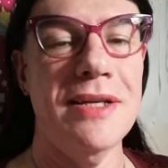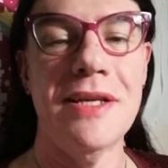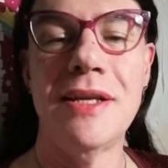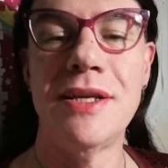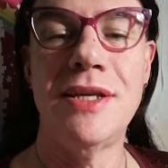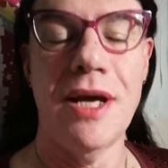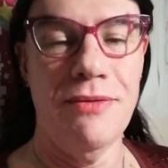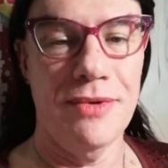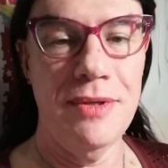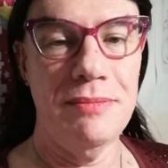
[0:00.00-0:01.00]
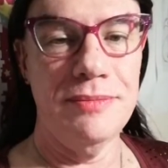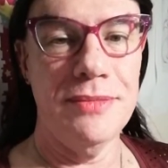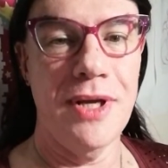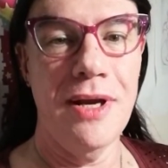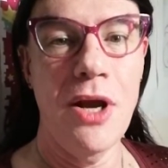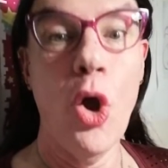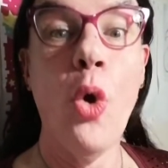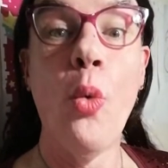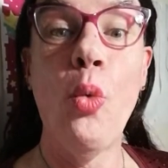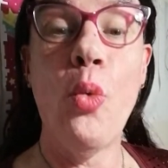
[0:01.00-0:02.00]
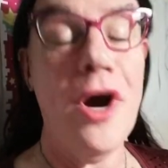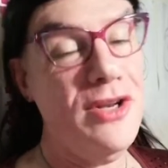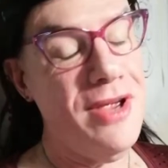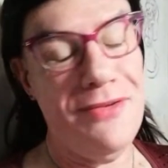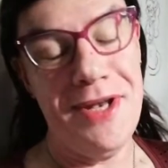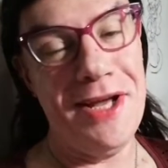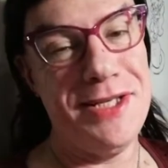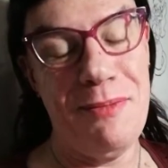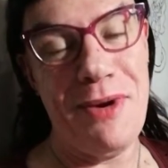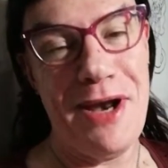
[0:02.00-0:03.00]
I said, David, yeah? Why do you have a Nazi